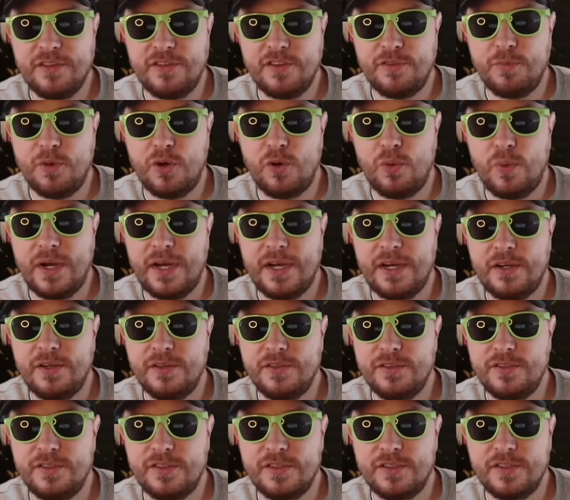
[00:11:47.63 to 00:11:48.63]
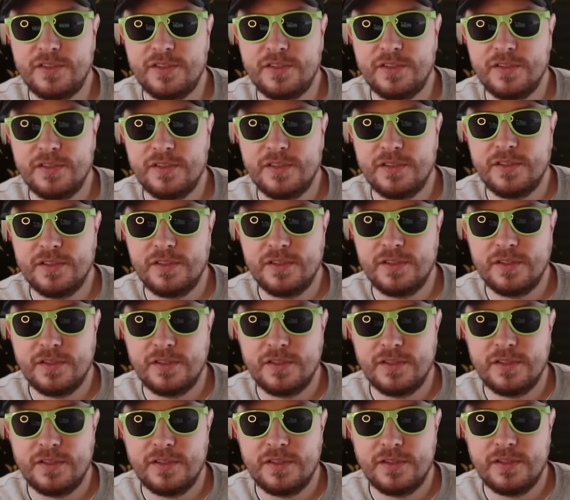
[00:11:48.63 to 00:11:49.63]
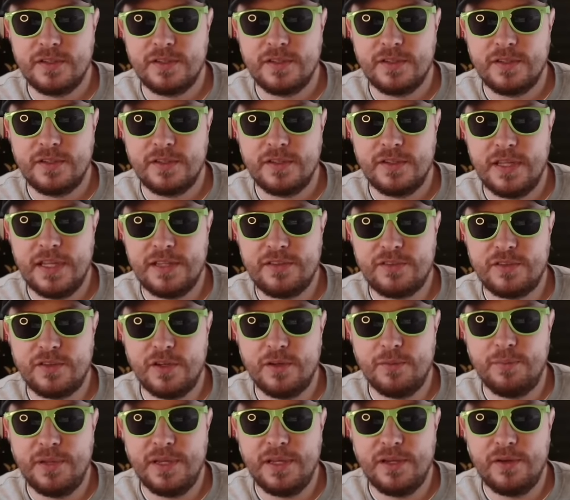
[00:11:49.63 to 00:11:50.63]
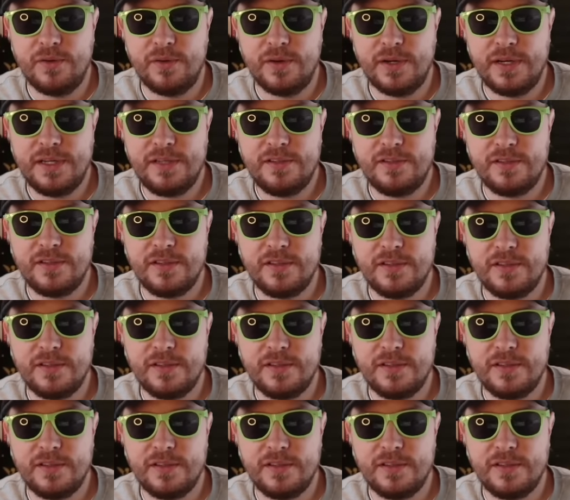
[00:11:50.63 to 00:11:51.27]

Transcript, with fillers: There's more wilds. That's got to pay, alright.